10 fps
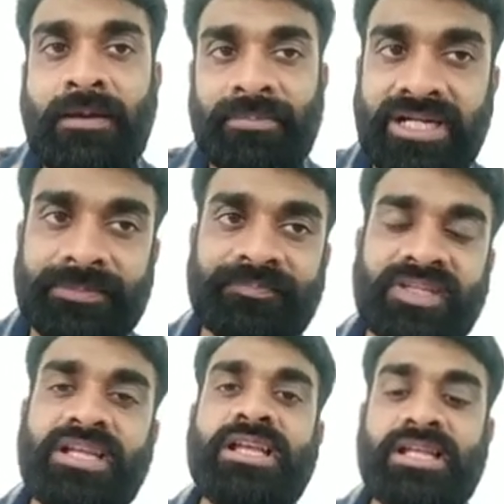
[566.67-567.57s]
But
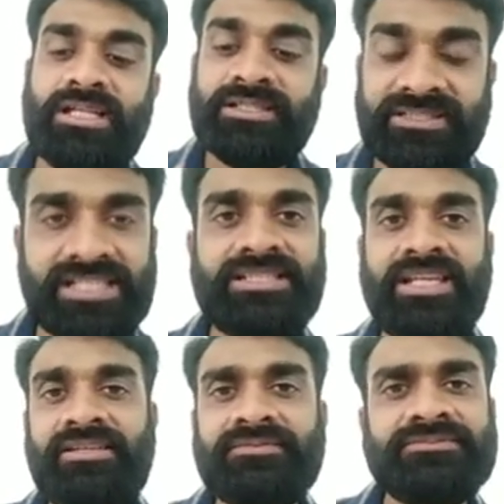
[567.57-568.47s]
this
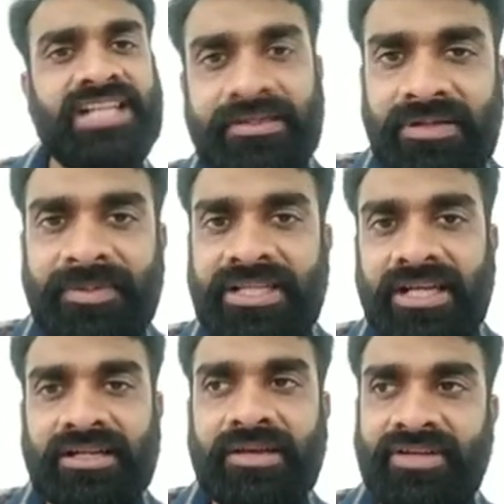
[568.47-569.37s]
thing that will be
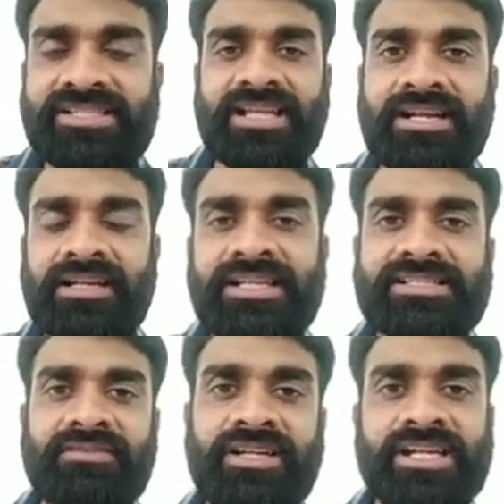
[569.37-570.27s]
there, okay, one centralized
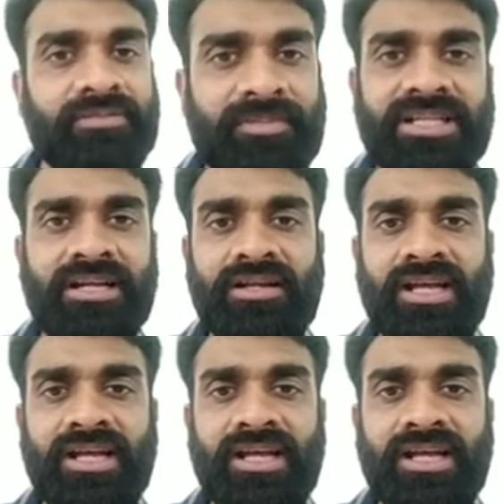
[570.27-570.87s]
server, it will be there,